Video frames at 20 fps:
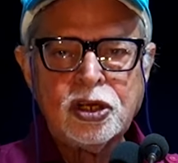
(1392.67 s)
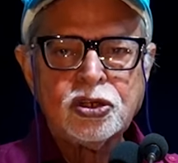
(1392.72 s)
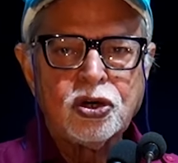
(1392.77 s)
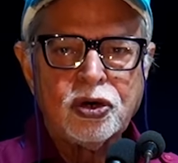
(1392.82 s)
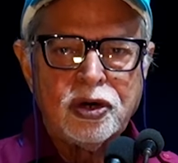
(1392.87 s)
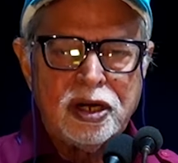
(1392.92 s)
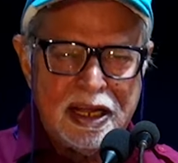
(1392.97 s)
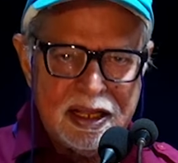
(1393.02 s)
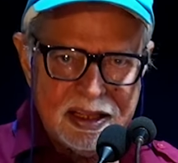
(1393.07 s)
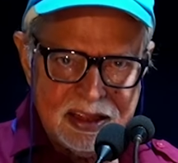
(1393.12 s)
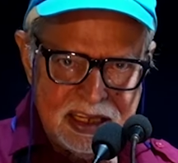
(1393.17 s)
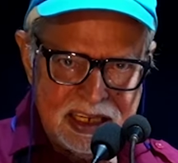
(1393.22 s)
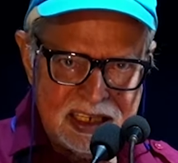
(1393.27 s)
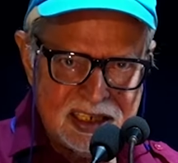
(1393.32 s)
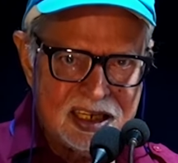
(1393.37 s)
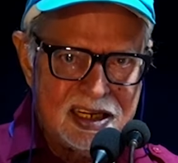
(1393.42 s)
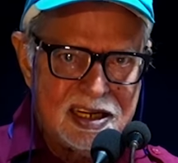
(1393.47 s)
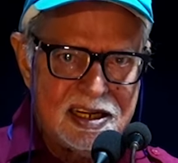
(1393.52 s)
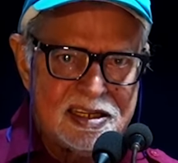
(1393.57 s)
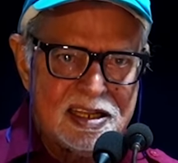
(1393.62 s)
So
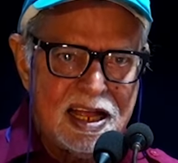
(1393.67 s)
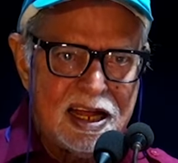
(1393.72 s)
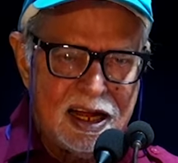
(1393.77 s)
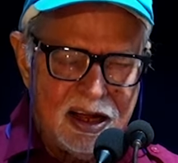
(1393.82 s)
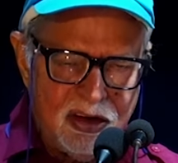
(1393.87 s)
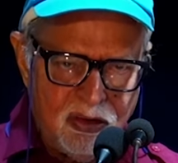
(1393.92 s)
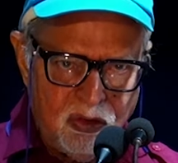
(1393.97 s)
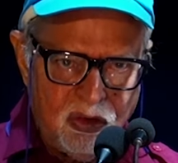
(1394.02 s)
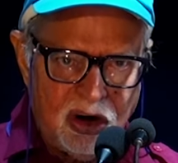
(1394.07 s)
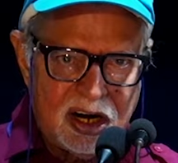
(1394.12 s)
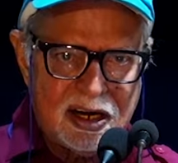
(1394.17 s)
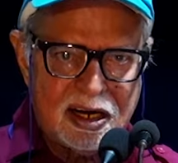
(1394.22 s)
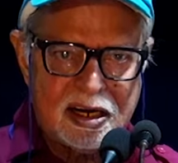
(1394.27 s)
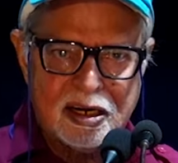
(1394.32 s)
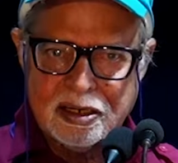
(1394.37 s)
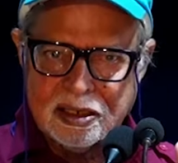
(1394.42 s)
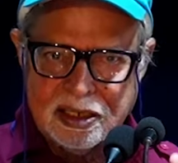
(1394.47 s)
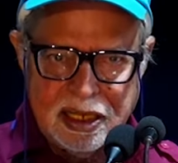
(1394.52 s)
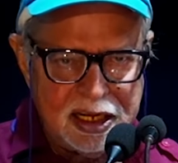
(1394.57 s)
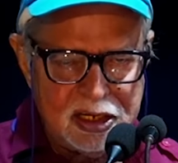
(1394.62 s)
this is what
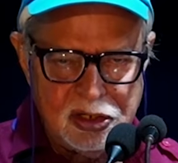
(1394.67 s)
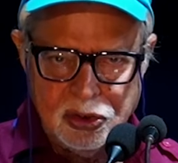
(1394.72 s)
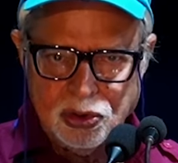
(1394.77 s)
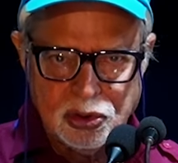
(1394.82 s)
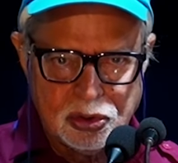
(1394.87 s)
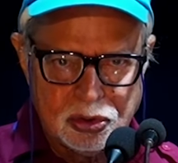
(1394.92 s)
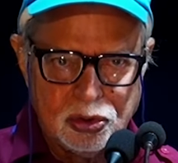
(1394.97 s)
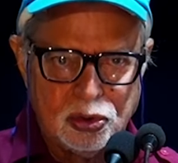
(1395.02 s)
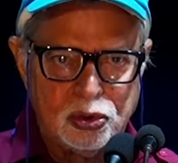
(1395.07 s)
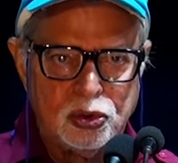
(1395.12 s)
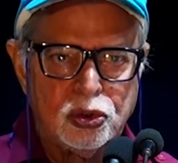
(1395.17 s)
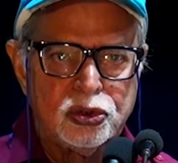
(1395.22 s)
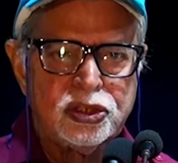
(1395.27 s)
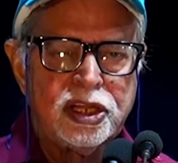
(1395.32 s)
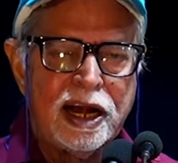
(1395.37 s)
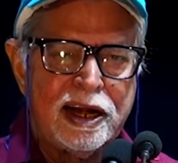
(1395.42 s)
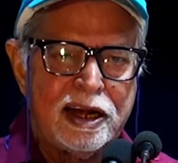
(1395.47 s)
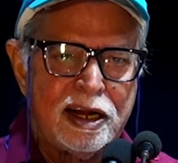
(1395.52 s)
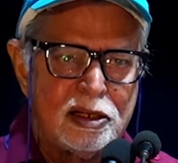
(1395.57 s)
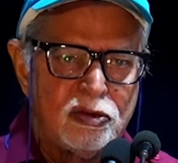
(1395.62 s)
they used to do.
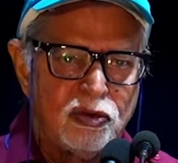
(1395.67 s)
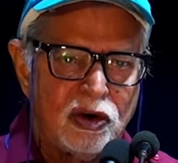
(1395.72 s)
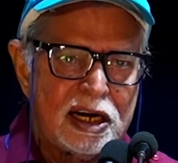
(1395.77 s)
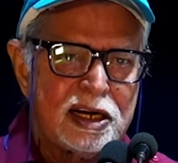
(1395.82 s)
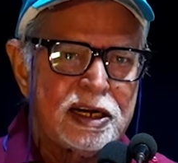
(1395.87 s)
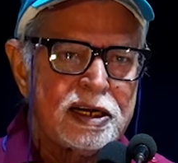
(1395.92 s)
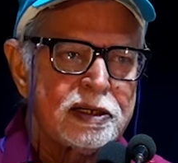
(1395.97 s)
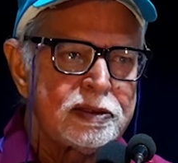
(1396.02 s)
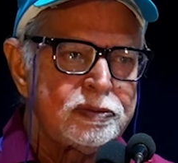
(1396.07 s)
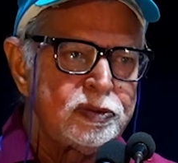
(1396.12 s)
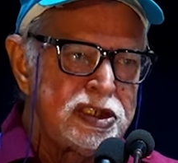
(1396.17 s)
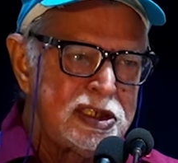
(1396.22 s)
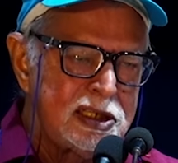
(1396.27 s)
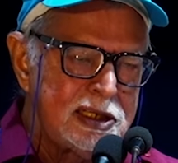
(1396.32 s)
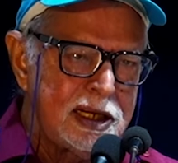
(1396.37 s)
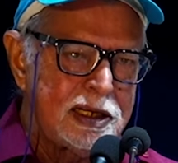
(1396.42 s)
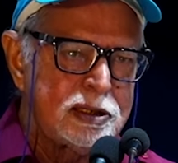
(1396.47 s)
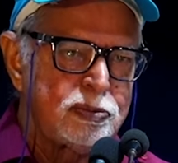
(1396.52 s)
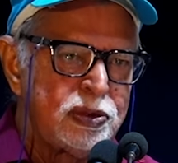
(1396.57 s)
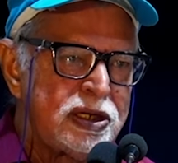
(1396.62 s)
That is what
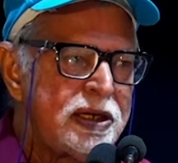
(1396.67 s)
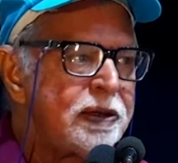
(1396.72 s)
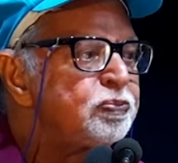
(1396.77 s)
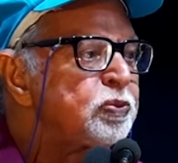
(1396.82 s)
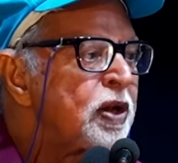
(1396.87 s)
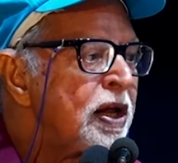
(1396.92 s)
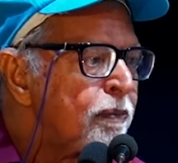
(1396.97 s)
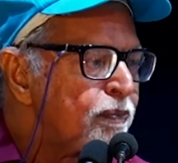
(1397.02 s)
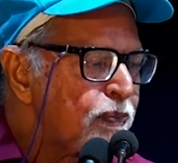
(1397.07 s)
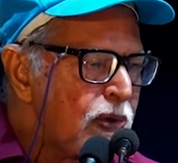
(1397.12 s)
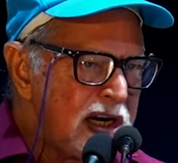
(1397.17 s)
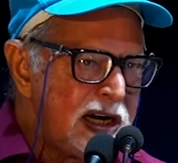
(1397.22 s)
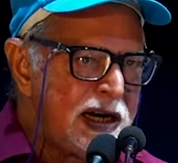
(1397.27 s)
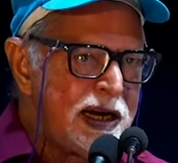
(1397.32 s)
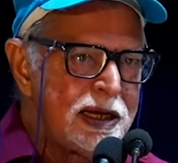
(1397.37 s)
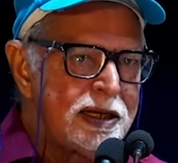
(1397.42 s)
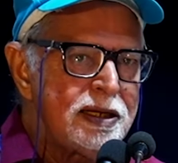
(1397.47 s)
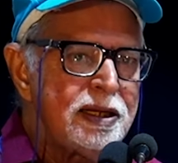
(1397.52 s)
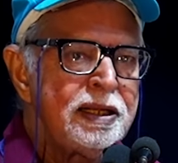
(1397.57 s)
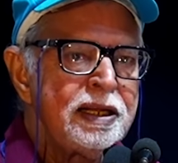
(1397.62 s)
he has been
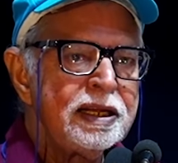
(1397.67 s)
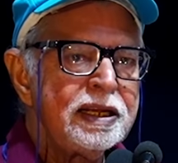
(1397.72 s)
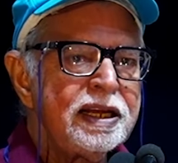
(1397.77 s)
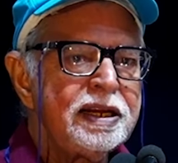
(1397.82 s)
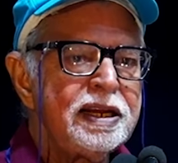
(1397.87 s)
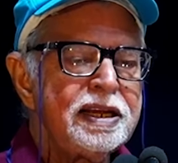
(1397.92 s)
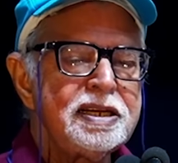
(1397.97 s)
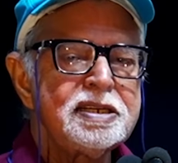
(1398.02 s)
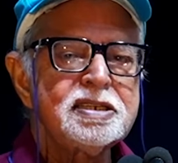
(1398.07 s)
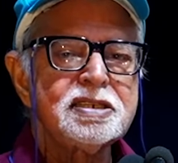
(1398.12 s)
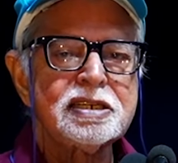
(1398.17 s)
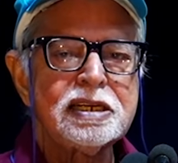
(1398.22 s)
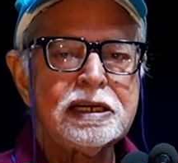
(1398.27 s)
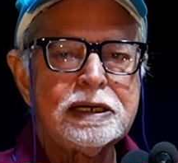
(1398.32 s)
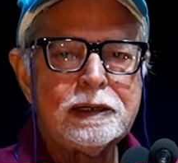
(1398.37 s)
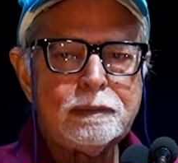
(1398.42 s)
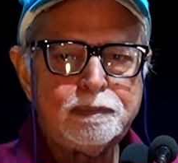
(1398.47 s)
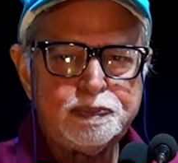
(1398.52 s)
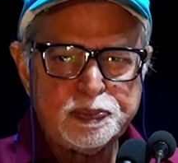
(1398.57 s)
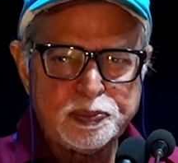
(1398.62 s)
pleading in his
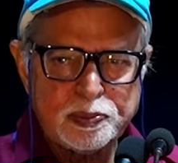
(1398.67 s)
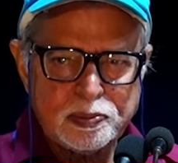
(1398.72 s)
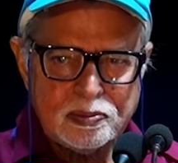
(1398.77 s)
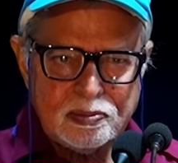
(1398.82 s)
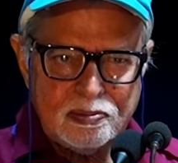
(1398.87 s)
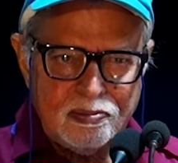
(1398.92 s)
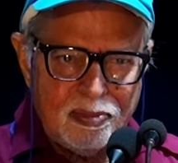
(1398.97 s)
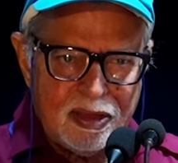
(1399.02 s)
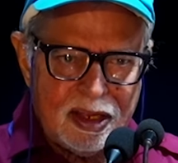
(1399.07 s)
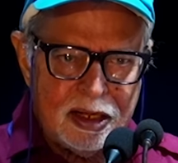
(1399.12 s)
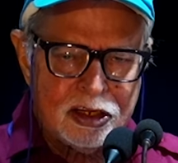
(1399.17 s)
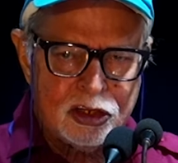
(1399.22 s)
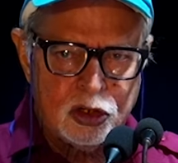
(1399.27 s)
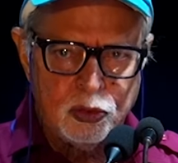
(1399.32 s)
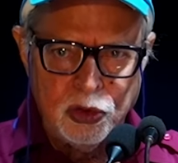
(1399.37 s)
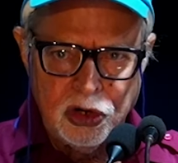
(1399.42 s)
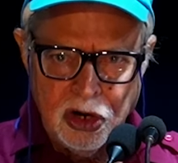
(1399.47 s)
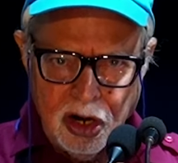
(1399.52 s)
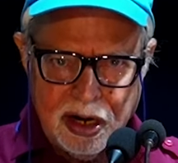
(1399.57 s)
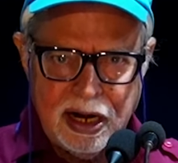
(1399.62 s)

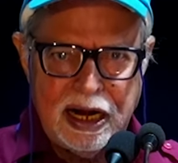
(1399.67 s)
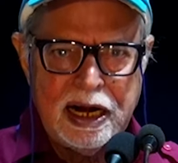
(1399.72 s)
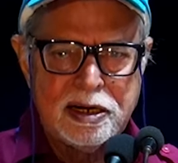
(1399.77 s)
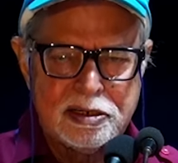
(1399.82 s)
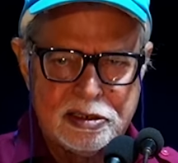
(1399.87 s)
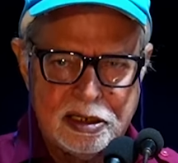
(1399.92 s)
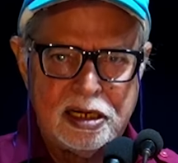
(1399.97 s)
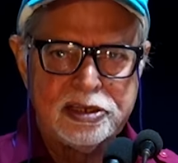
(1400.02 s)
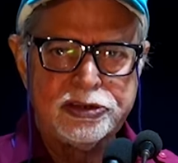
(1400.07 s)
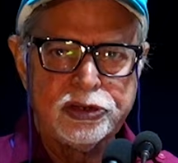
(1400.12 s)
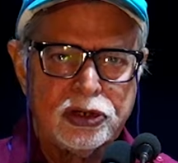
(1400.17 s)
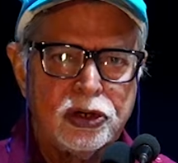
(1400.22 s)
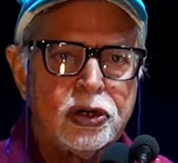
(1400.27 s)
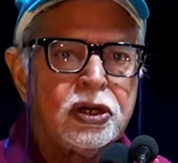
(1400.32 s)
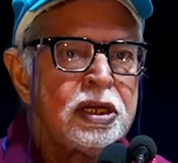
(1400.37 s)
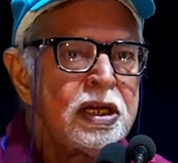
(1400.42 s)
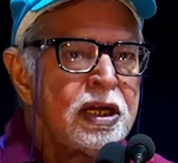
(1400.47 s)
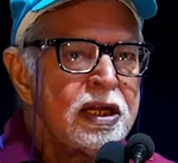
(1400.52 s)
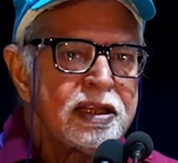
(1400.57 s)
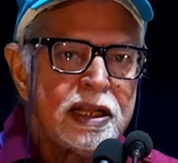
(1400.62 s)
communal rights
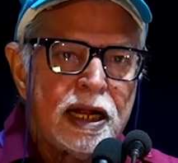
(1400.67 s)
also.